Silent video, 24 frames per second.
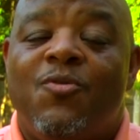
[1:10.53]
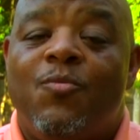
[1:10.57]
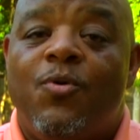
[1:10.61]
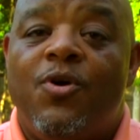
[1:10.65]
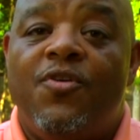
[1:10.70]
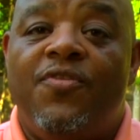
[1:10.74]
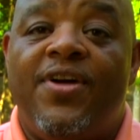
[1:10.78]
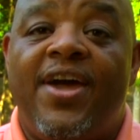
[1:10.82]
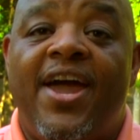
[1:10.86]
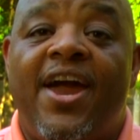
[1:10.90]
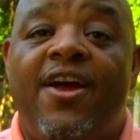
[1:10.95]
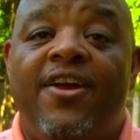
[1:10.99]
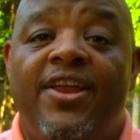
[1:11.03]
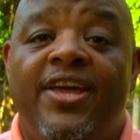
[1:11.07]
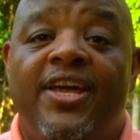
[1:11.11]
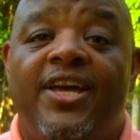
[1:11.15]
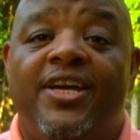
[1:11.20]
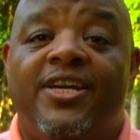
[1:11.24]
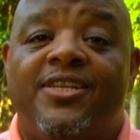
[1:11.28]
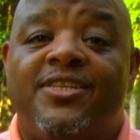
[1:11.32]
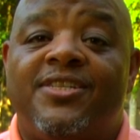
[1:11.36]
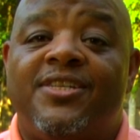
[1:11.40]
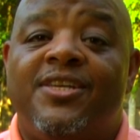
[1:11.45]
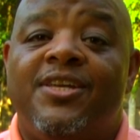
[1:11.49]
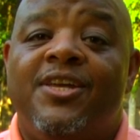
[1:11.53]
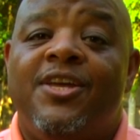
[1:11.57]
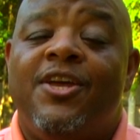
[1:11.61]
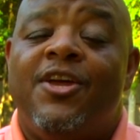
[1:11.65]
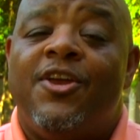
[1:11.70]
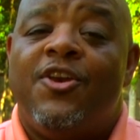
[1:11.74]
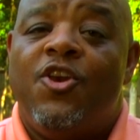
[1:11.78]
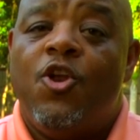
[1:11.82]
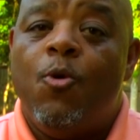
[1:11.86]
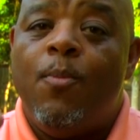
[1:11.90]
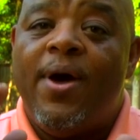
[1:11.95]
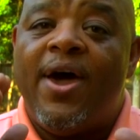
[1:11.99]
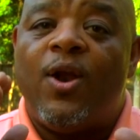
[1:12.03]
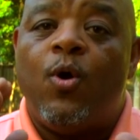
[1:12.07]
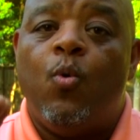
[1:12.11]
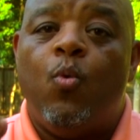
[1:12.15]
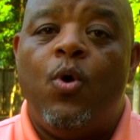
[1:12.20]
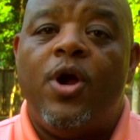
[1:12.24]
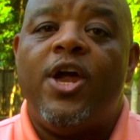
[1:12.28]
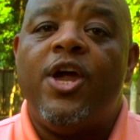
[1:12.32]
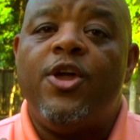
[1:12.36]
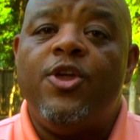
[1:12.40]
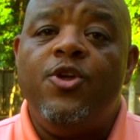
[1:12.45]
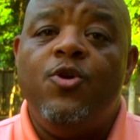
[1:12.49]
Well, there it is. No matter
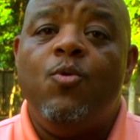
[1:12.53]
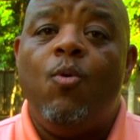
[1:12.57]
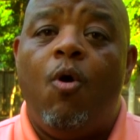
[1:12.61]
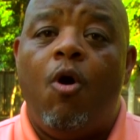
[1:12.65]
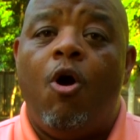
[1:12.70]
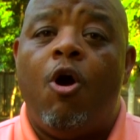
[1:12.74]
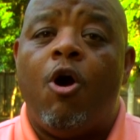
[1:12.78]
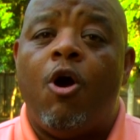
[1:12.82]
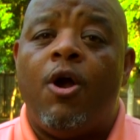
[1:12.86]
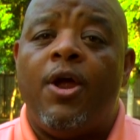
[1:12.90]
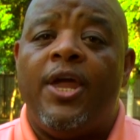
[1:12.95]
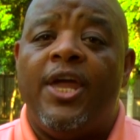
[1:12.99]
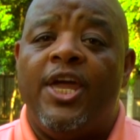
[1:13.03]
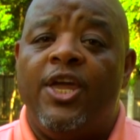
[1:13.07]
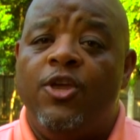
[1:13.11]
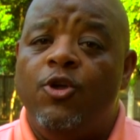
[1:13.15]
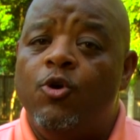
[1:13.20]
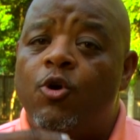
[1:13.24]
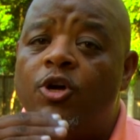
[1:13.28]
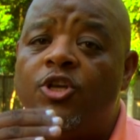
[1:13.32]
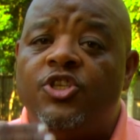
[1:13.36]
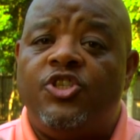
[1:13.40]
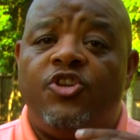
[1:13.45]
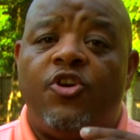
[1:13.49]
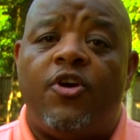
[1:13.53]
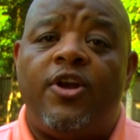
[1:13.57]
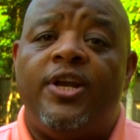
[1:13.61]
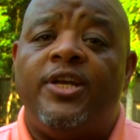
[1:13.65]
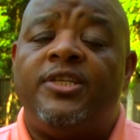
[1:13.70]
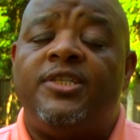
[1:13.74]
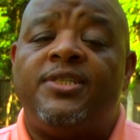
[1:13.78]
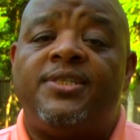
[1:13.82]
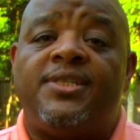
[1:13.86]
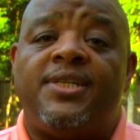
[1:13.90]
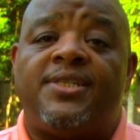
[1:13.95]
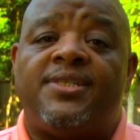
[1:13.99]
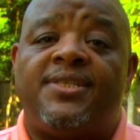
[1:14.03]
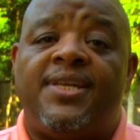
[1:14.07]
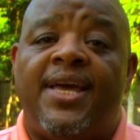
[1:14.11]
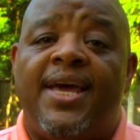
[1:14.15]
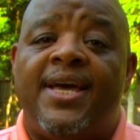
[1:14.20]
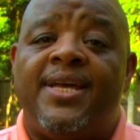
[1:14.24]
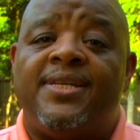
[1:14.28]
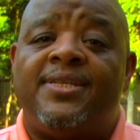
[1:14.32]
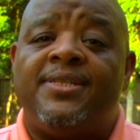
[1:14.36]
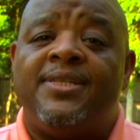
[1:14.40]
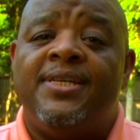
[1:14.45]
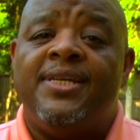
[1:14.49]
where you are in your journey to
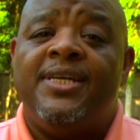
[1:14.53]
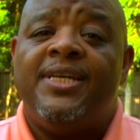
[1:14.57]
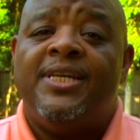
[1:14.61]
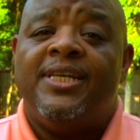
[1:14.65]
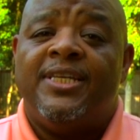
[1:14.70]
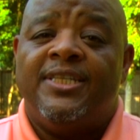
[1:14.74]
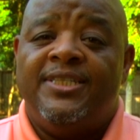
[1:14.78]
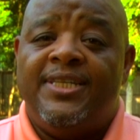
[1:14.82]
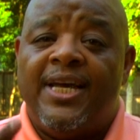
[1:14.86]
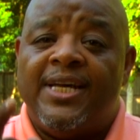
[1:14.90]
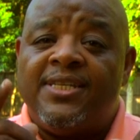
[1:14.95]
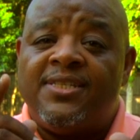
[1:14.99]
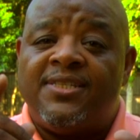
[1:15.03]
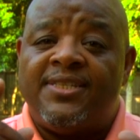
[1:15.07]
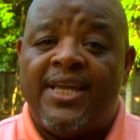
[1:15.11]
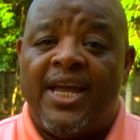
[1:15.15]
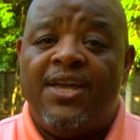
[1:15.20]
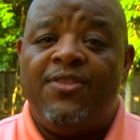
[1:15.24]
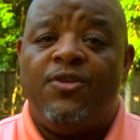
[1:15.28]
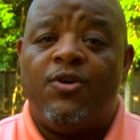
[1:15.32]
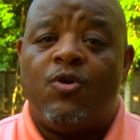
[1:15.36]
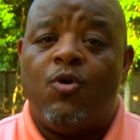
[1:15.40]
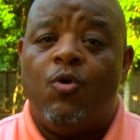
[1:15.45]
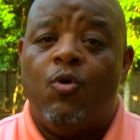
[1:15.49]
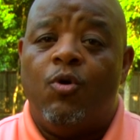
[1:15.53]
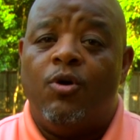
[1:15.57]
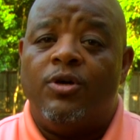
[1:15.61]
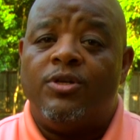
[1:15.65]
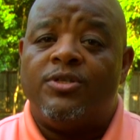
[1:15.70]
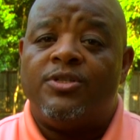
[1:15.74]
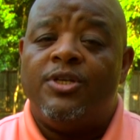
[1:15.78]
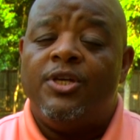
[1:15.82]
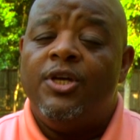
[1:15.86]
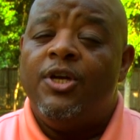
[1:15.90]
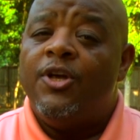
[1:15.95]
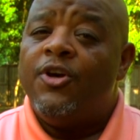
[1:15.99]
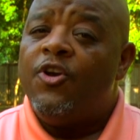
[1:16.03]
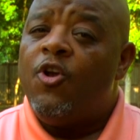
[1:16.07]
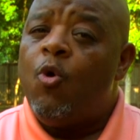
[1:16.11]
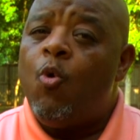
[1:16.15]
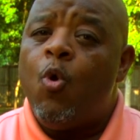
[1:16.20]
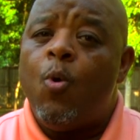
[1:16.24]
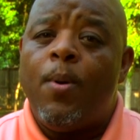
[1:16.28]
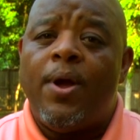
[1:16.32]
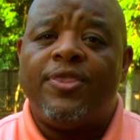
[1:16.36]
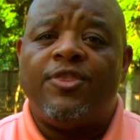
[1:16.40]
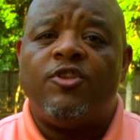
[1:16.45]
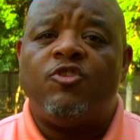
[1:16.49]
success, just stay the course. Don't
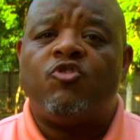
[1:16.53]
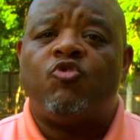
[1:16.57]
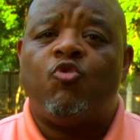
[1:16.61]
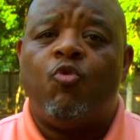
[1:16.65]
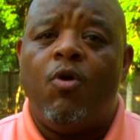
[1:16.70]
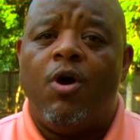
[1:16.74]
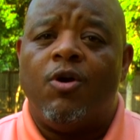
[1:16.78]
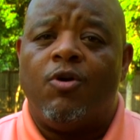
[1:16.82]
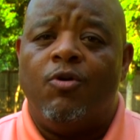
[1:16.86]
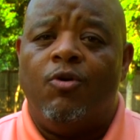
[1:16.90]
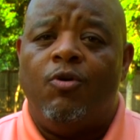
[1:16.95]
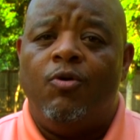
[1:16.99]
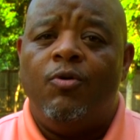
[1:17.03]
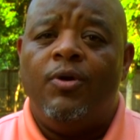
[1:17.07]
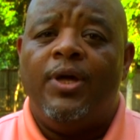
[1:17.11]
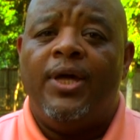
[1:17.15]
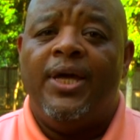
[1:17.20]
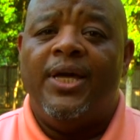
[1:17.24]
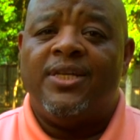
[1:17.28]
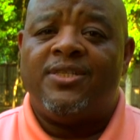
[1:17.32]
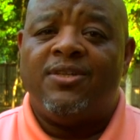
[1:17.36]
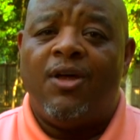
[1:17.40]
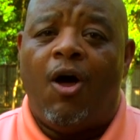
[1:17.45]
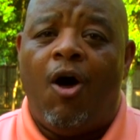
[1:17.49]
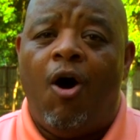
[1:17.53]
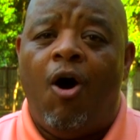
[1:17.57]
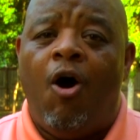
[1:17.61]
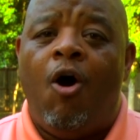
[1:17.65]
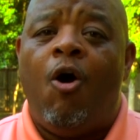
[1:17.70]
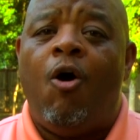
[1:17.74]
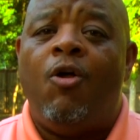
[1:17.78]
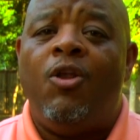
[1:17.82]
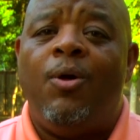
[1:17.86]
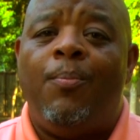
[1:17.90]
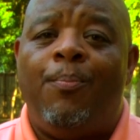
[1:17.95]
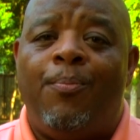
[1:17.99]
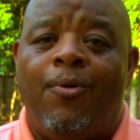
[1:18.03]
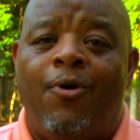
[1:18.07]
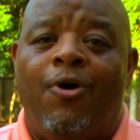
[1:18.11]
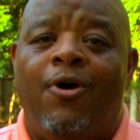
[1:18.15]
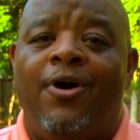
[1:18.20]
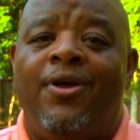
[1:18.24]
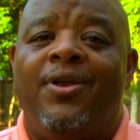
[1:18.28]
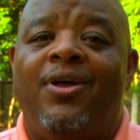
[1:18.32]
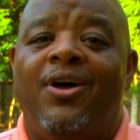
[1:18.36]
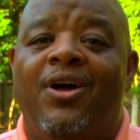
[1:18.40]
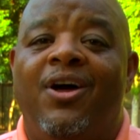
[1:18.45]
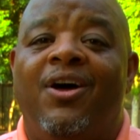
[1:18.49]
worry about the struggle. It's all a
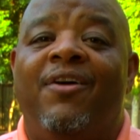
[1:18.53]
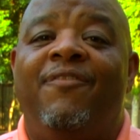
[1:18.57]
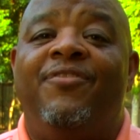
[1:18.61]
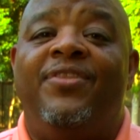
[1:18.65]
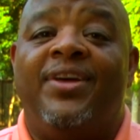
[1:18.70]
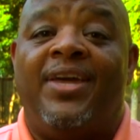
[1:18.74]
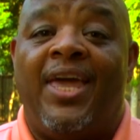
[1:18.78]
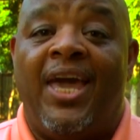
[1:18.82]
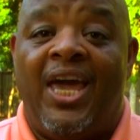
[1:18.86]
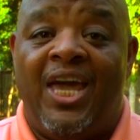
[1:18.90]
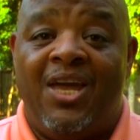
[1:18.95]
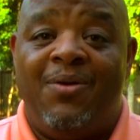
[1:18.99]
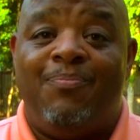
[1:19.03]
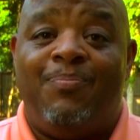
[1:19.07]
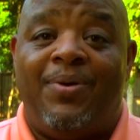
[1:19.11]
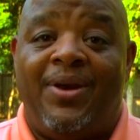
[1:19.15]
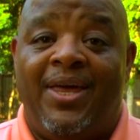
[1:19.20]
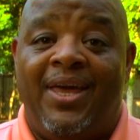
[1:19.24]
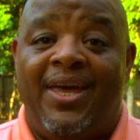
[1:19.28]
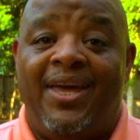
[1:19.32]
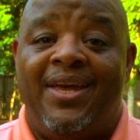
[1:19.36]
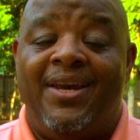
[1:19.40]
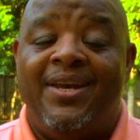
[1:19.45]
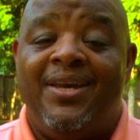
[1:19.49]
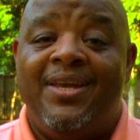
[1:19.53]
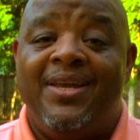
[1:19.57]
part of the game plan.